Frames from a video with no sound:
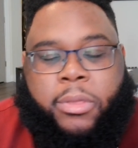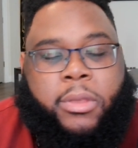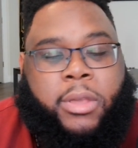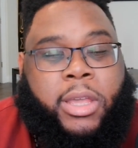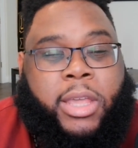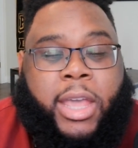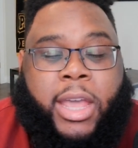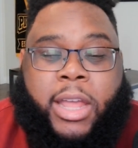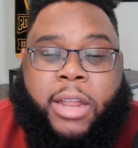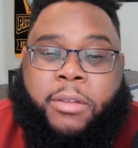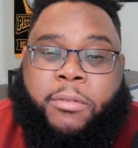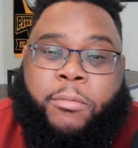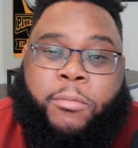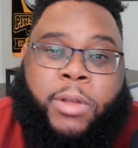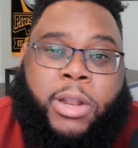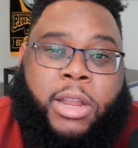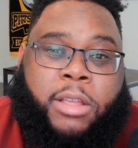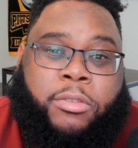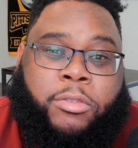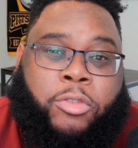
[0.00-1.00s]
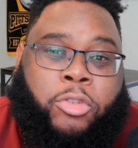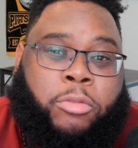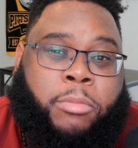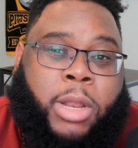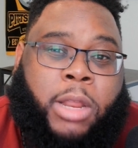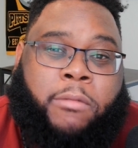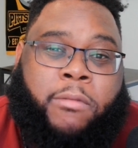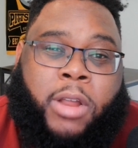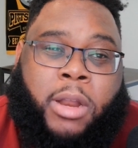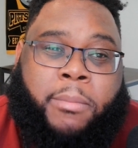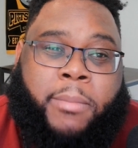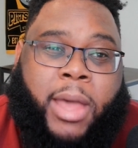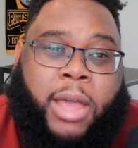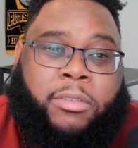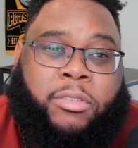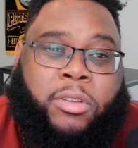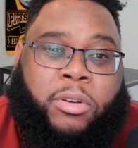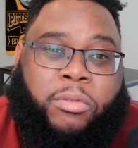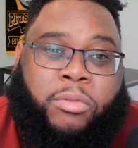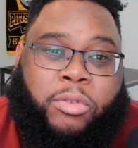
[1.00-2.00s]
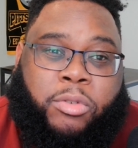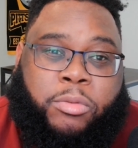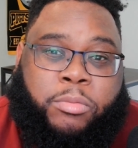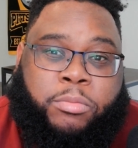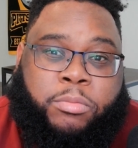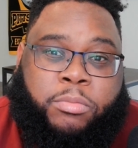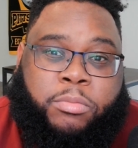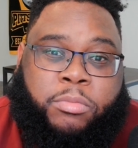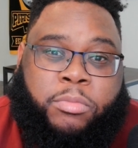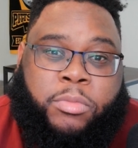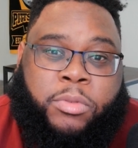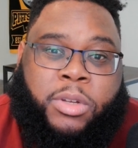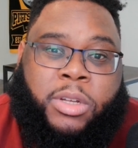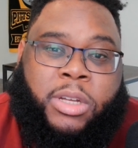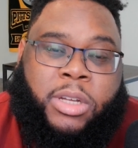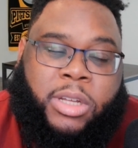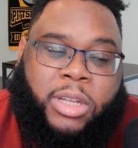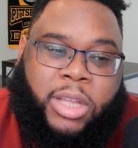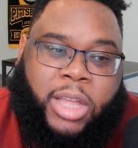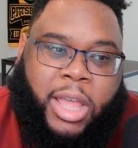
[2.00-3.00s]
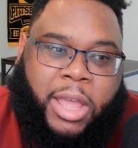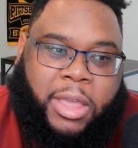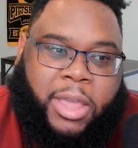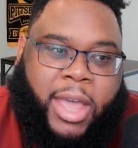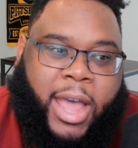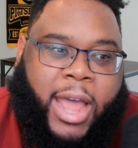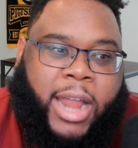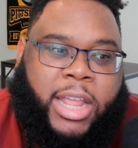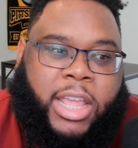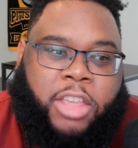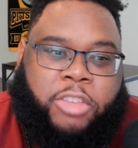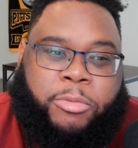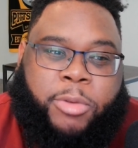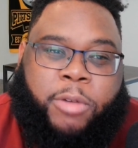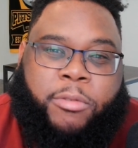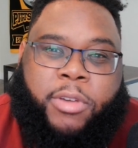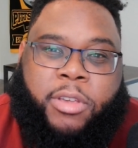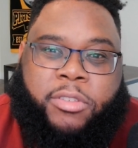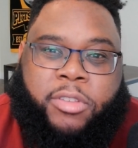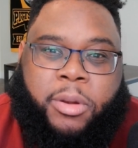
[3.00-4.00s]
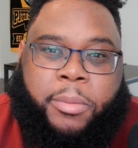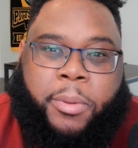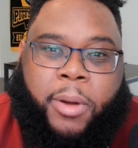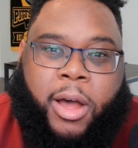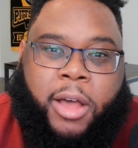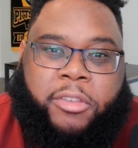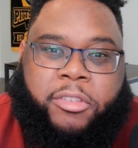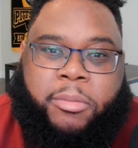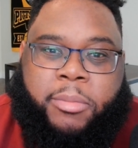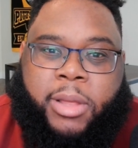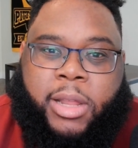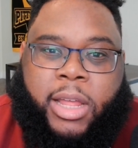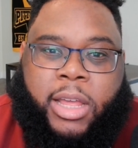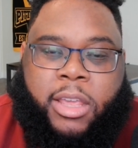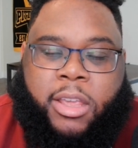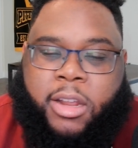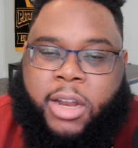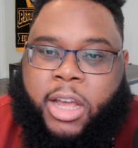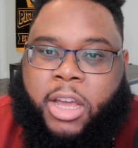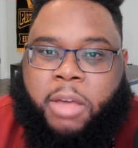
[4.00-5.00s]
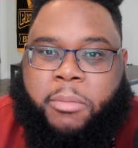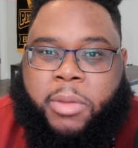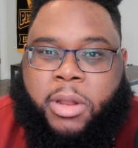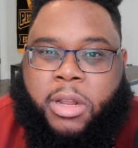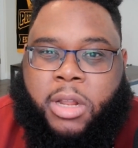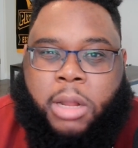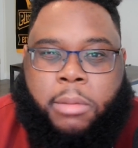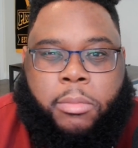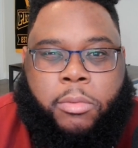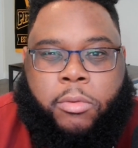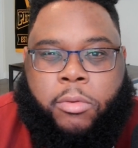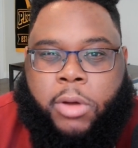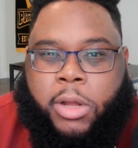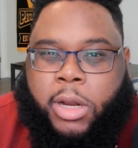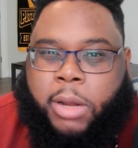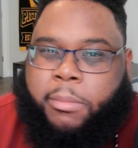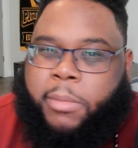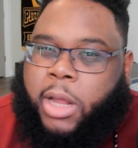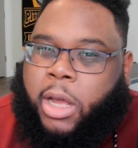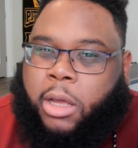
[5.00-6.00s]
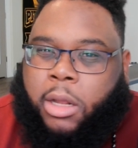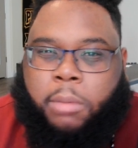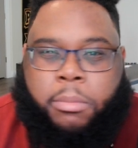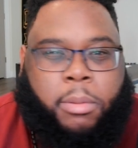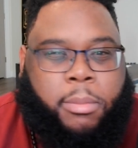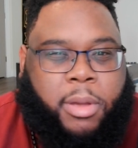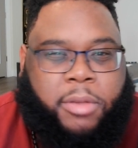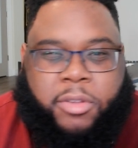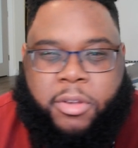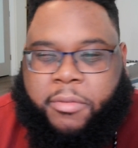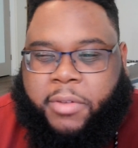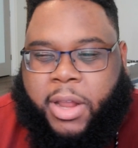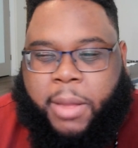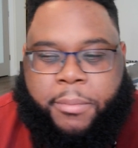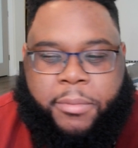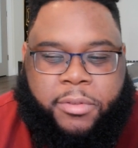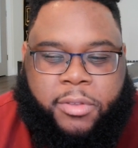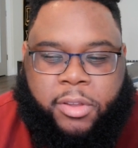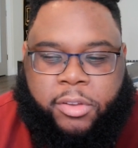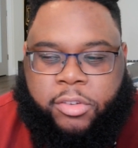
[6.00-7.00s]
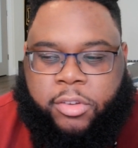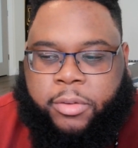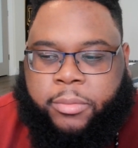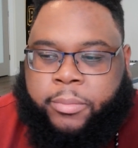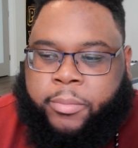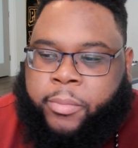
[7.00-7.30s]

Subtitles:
again, when there's too many running backs in a room, it kind of gives me a reason to pause to be like, you're not going to be the number one. I'm not going to put myself in that position.